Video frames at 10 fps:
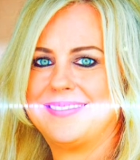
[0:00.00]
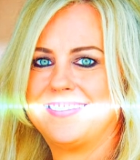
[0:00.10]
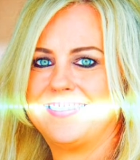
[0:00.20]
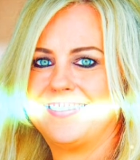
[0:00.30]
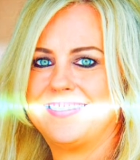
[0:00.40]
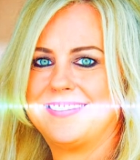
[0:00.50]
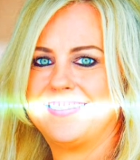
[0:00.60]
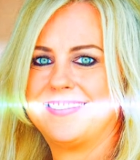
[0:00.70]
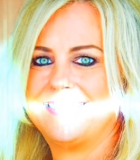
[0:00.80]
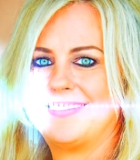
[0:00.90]

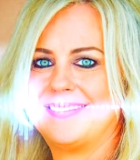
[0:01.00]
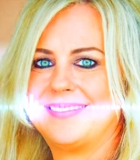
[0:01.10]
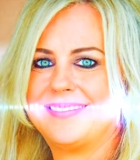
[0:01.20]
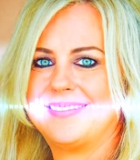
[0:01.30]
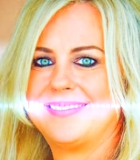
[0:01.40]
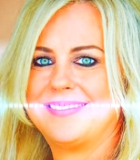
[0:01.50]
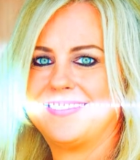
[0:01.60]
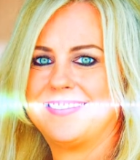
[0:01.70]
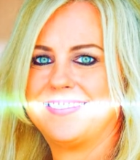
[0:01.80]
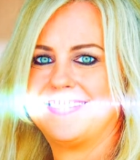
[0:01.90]
So take your energy into
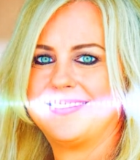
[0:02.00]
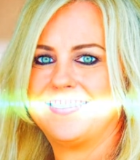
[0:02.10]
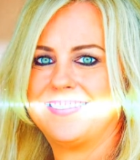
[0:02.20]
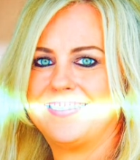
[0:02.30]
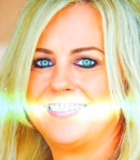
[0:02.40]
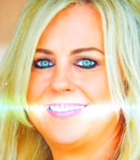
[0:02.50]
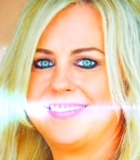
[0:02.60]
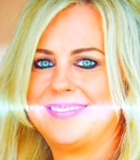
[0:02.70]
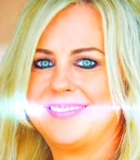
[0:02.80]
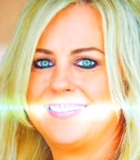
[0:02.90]
that place
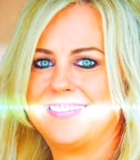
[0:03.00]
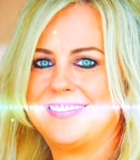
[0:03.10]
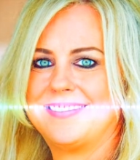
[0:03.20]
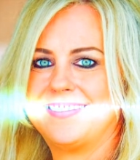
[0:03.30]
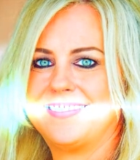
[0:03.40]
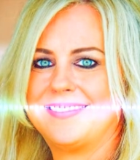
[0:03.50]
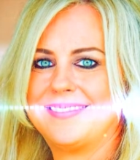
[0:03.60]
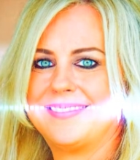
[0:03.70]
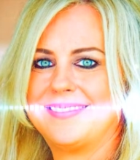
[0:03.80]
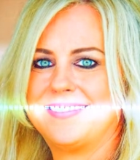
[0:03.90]
where it feels a little
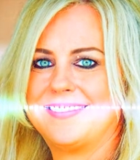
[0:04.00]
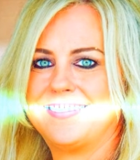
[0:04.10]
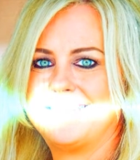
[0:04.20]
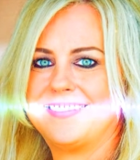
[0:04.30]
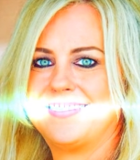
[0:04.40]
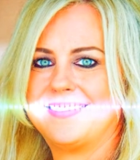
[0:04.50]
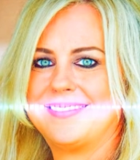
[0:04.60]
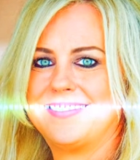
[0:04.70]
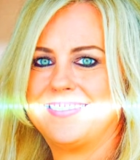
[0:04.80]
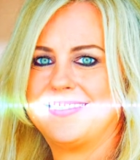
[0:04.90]
heavy or tight in
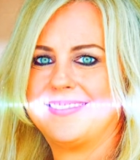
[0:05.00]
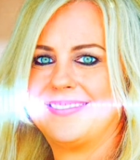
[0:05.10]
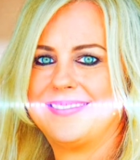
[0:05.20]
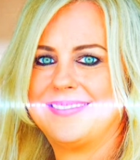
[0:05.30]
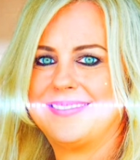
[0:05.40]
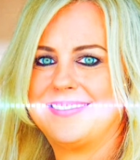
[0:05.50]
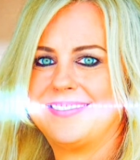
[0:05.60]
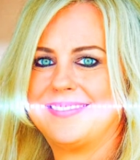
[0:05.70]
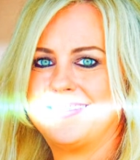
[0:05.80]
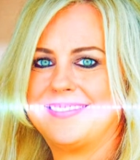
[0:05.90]
your body, and I want you to
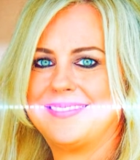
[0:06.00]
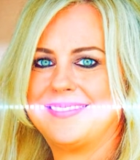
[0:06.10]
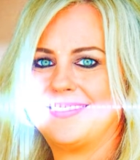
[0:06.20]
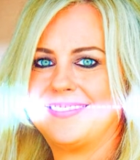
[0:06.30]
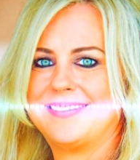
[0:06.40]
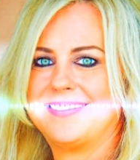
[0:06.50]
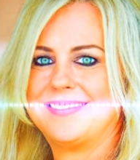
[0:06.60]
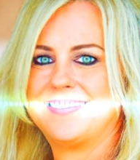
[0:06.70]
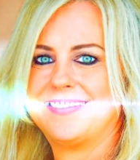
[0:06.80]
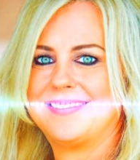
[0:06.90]
clear and transmute it
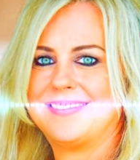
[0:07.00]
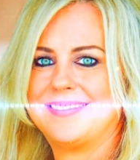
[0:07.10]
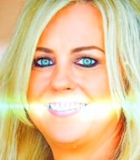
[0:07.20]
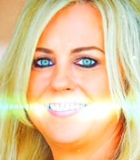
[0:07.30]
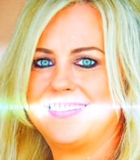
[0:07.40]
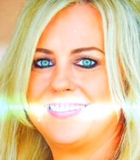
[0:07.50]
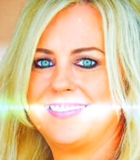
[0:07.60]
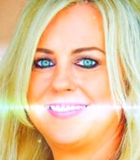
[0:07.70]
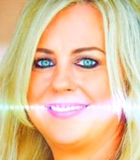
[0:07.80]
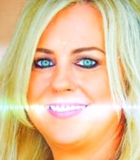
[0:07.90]
across all time, dimension, space,
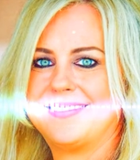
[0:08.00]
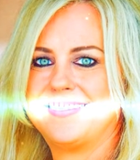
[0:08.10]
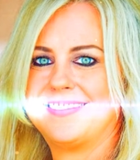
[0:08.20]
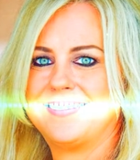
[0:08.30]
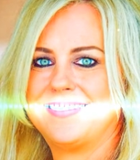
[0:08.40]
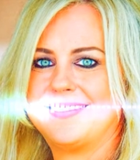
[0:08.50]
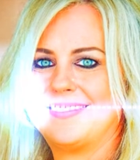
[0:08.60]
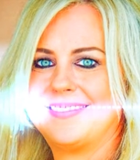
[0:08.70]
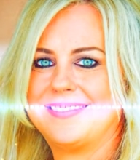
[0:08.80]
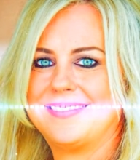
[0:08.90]
reality. Clear and transmute
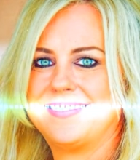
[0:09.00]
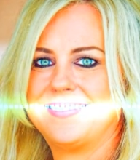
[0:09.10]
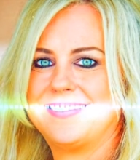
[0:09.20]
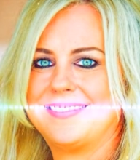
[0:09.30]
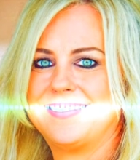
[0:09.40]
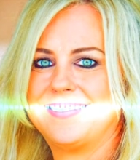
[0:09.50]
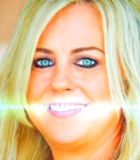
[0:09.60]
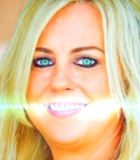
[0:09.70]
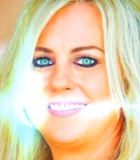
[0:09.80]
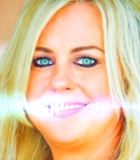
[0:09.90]
it across all
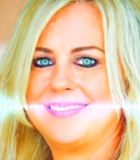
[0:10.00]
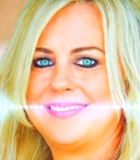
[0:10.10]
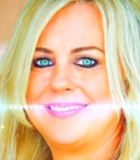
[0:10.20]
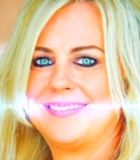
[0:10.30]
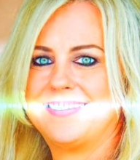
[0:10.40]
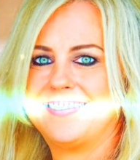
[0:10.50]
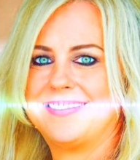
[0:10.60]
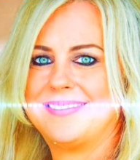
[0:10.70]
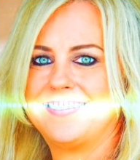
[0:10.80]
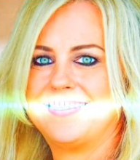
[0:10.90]
time,
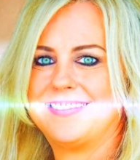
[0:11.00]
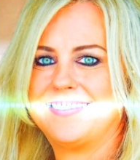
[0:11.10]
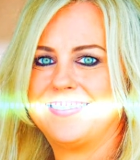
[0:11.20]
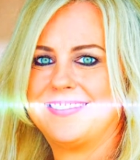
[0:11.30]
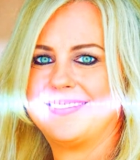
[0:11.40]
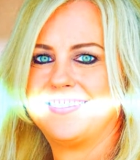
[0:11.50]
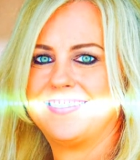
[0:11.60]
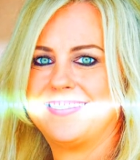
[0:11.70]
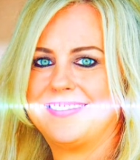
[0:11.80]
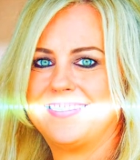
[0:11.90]
dimension, space, and
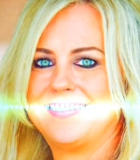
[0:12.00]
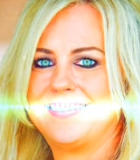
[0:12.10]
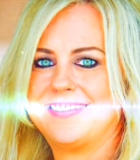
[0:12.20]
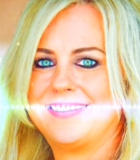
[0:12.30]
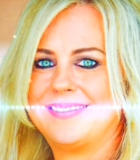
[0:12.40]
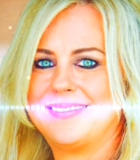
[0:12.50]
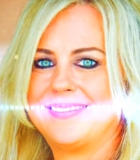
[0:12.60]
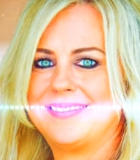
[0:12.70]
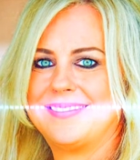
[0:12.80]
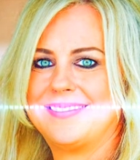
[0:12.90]
reality. And just kind of
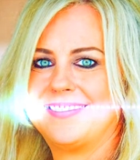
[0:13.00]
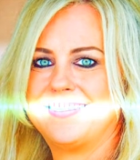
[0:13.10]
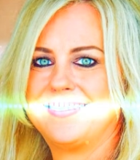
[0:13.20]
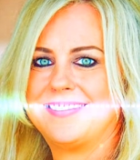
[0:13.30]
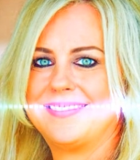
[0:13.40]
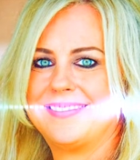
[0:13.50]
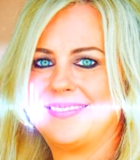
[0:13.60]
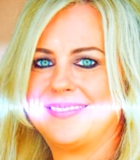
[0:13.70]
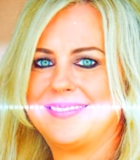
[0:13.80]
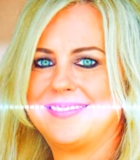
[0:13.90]
think the light's coming
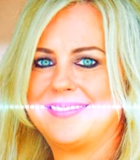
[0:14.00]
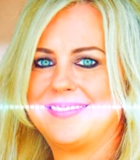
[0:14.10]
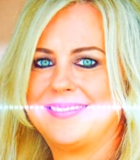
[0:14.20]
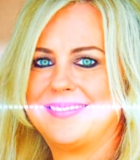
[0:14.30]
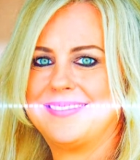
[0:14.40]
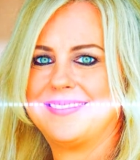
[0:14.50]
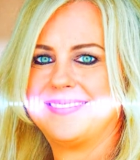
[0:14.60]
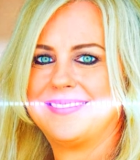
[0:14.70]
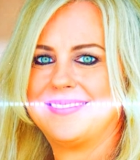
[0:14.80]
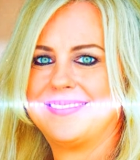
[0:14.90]

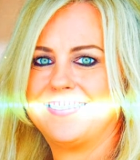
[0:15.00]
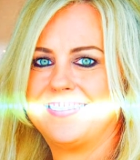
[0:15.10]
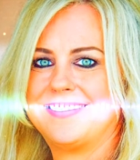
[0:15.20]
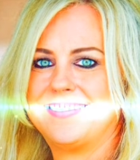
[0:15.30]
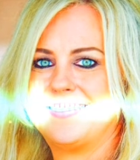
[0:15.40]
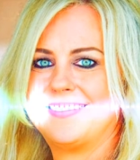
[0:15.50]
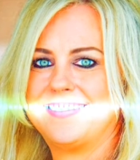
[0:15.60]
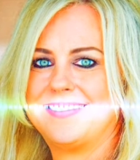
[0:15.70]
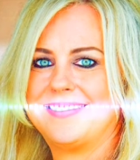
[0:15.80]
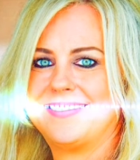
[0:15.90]
in and instantly
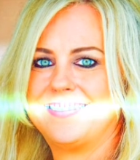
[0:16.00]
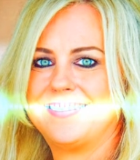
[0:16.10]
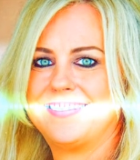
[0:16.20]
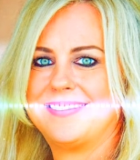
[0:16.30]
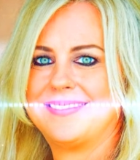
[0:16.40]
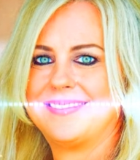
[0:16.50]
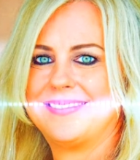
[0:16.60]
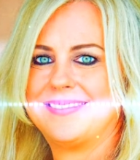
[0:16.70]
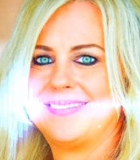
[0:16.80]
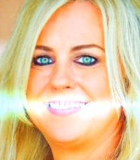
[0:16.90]
transmute it. So if you
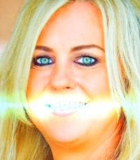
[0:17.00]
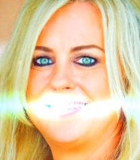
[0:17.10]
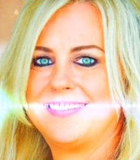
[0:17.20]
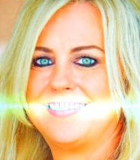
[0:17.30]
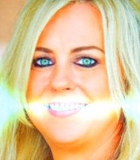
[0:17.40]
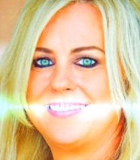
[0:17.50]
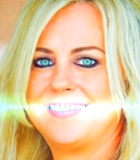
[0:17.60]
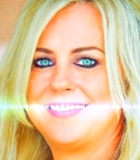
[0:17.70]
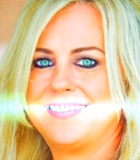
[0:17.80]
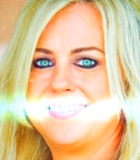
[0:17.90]
think you can't say it as
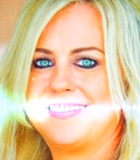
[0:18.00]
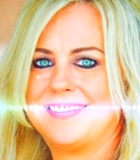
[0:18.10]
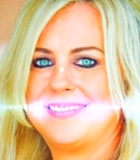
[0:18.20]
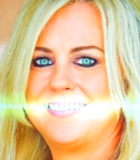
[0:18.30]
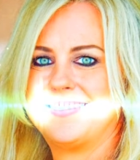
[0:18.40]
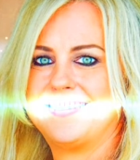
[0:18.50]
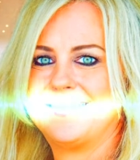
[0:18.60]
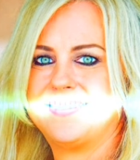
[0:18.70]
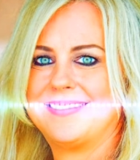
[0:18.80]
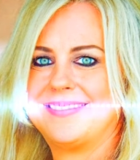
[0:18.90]
fast as I am, the reason I
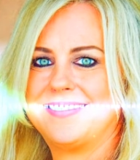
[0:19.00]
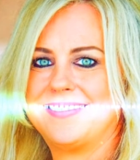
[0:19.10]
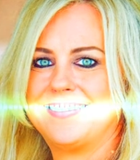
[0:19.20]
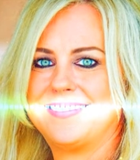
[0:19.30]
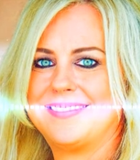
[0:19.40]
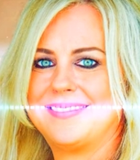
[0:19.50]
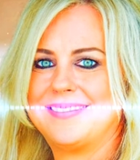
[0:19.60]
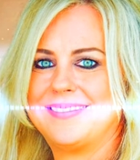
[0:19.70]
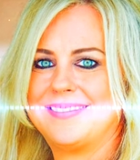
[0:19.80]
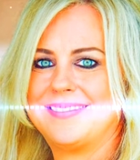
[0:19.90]
say it fast is
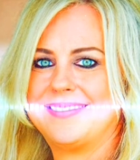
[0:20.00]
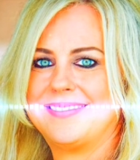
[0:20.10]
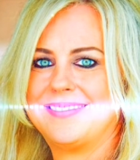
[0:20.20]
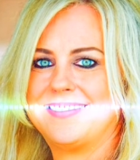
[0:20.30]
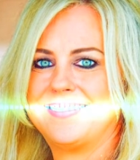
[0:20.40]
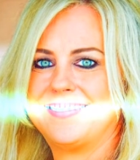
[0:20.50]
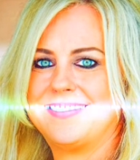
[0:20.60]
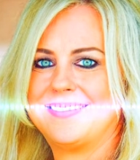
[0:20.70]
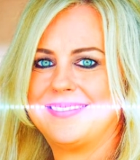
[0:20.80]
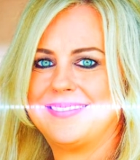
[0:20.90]
because the energy wants to
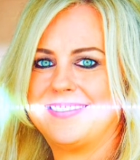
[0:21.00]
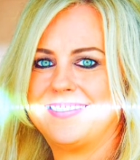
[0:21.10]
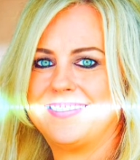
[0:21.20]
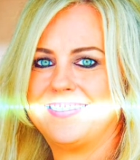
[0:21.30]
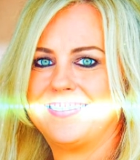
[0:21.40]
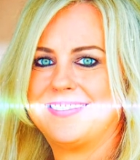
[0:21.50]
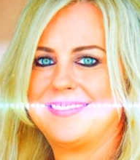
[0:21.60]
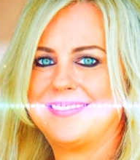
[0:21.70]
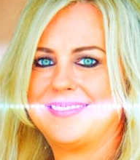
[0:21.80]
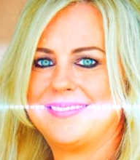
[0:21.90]
come in fast
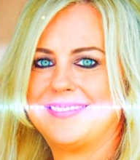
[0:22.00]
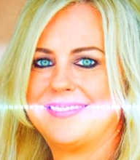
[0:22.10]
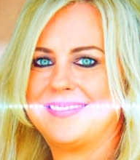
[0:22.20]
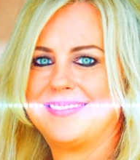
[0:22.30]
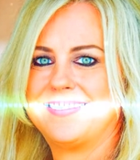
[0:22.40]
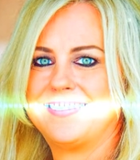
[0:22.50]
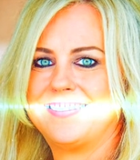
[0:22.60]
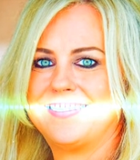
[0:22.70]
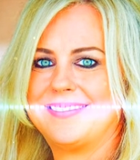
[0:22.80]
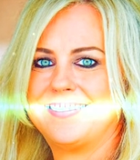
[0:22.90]
and really, really, really
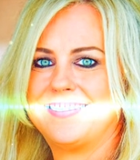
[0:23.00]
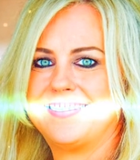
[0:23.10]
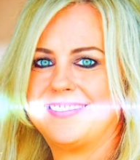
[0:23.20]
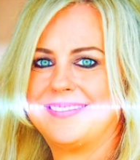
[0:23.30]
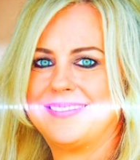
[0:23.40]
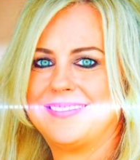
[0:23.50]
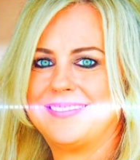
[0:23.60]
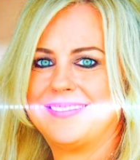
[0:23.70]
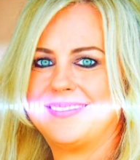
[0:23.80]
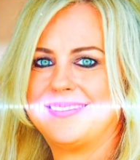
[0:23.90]
just Shazam
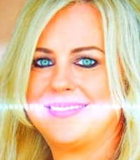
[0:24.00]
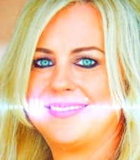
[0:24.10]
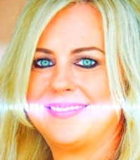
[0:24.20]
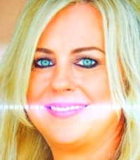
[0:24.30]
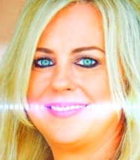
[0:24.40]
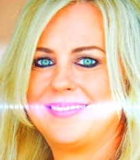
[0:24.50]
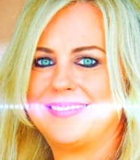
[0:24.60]
it.